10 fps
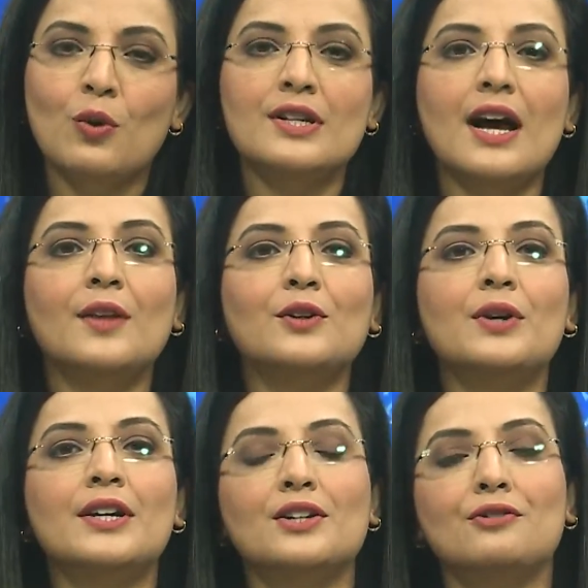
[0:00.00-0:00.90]
what other
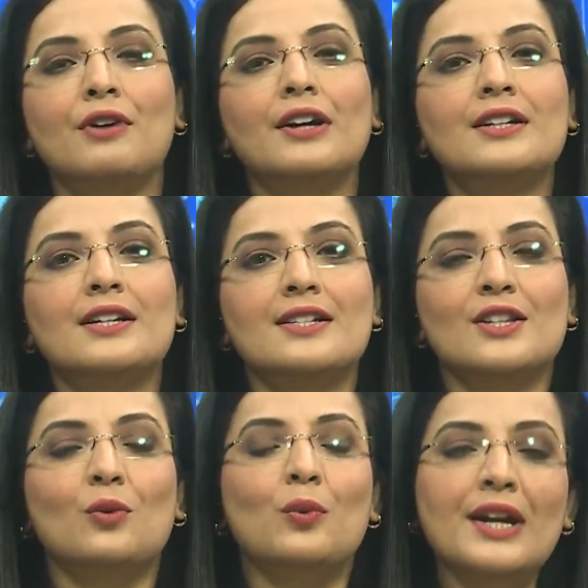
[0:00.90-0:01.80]
hidden wonders
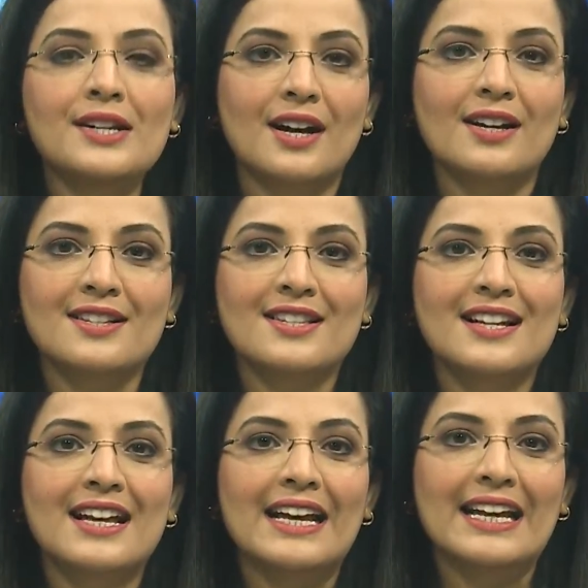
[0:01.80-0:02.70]
await us
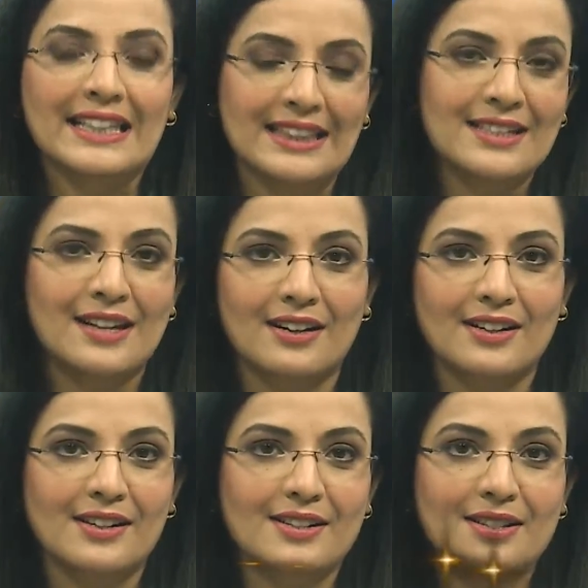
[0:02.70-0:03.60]
in the
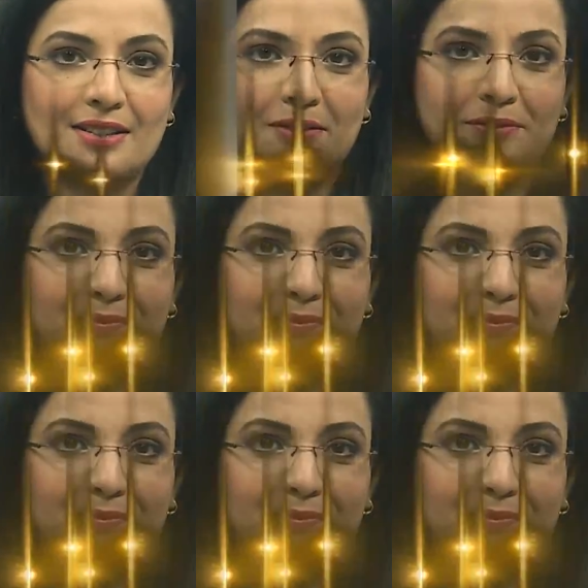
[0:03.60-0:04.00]
darkness?